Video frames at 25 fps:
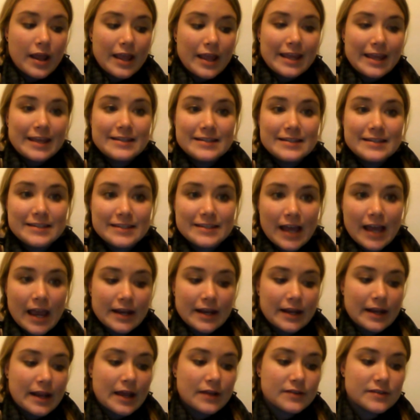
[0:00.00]

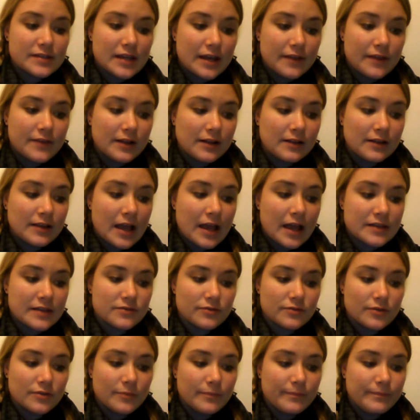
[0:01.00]
inside and outside the
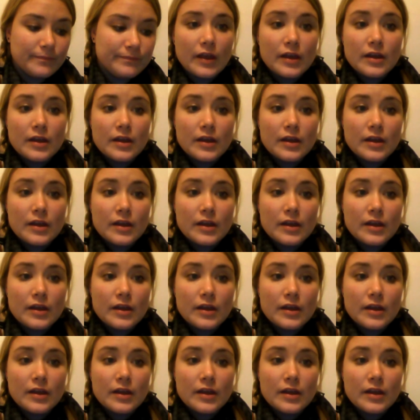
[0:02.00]
classroom.